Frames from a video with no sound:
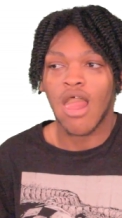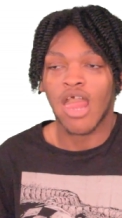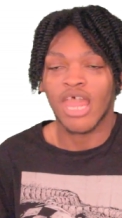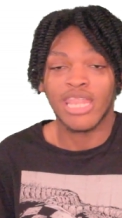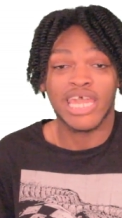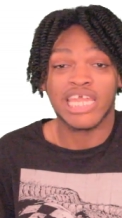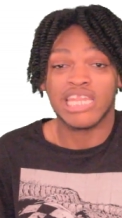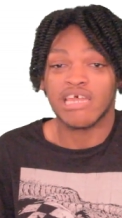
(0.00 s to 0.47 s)

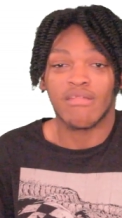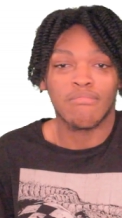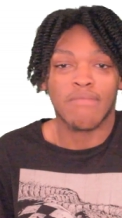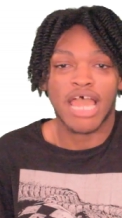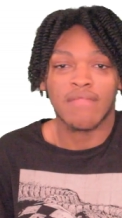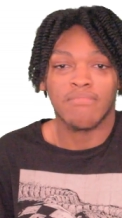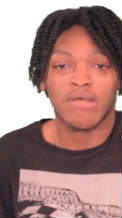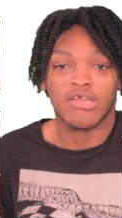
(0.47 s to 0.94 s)
and ain't nothing
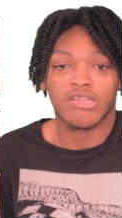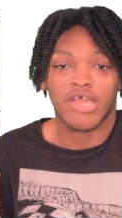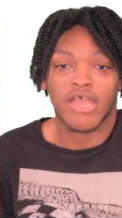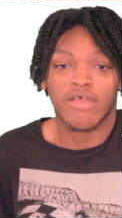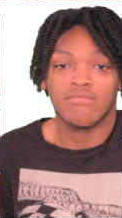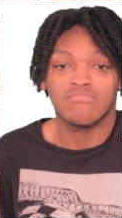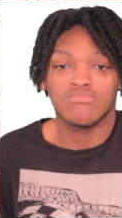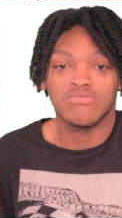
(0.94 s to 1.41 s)
bad about
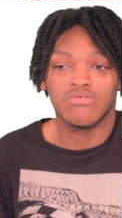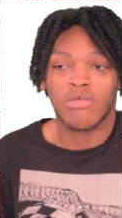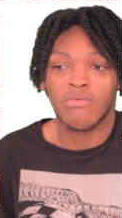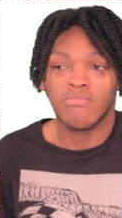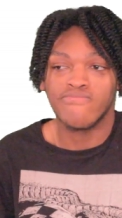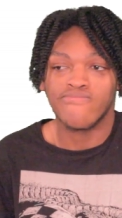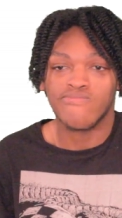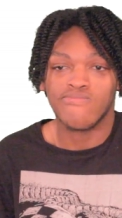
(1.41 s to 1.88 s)
that. You know,
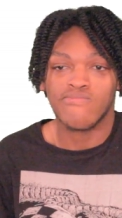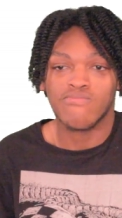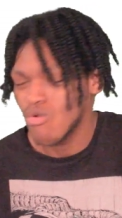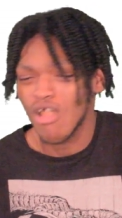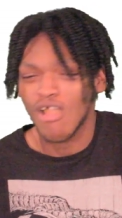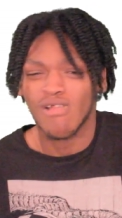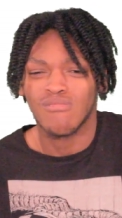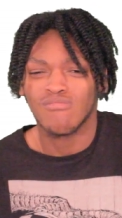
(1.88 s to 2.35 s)

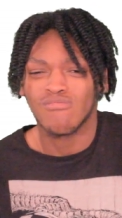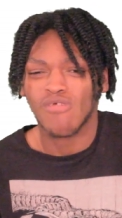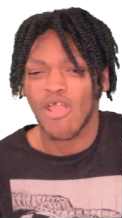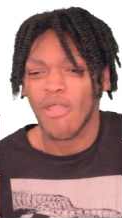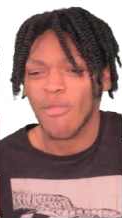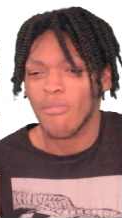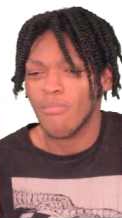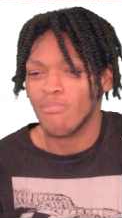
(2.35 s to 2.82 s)
wait
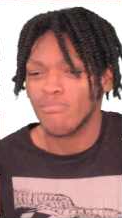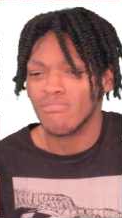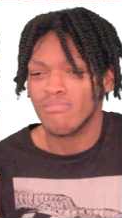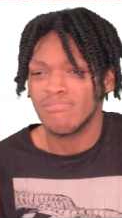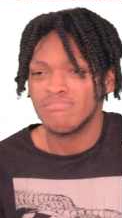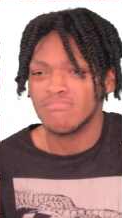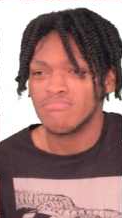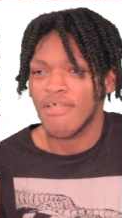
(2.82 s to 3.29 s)
wait.
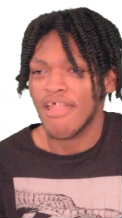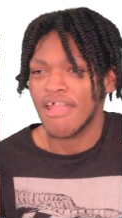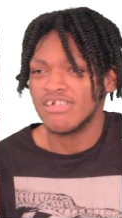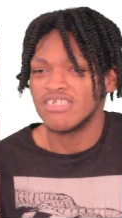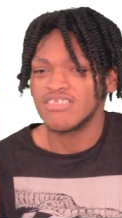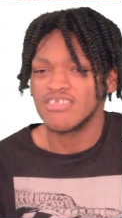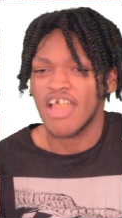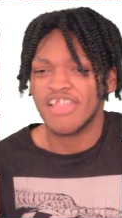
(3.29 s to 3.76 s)
I,
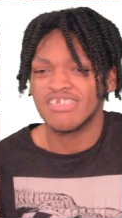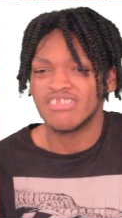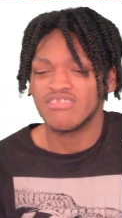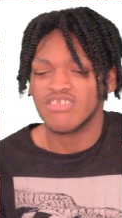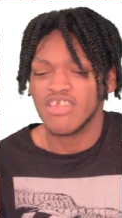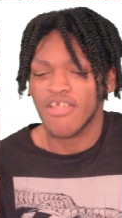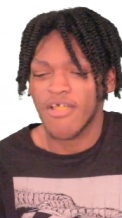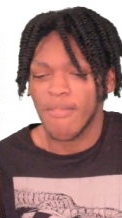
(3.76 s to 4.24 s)
I
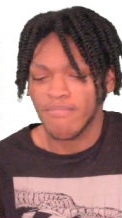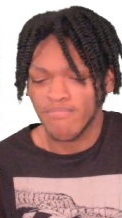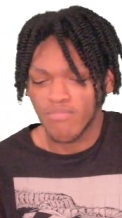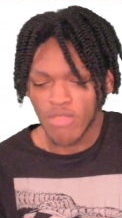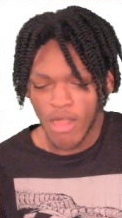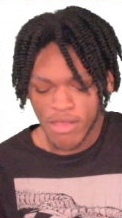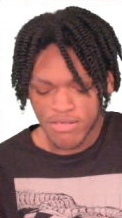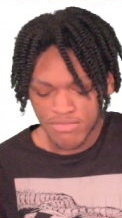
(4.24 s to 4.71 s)
was like, no.
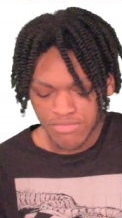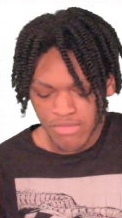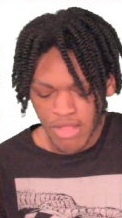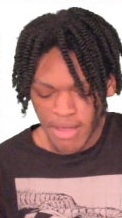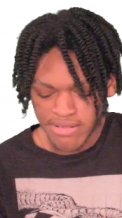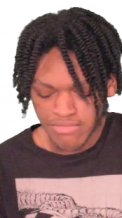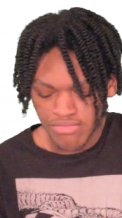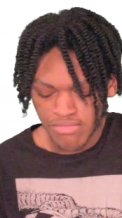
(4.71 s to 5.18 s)

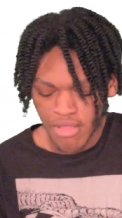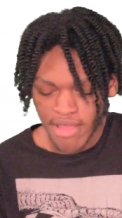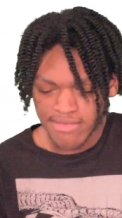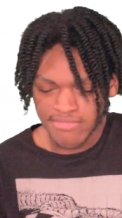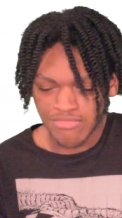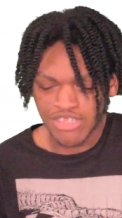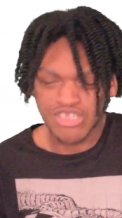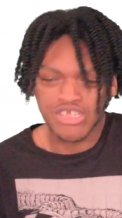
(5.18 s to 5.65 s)
It's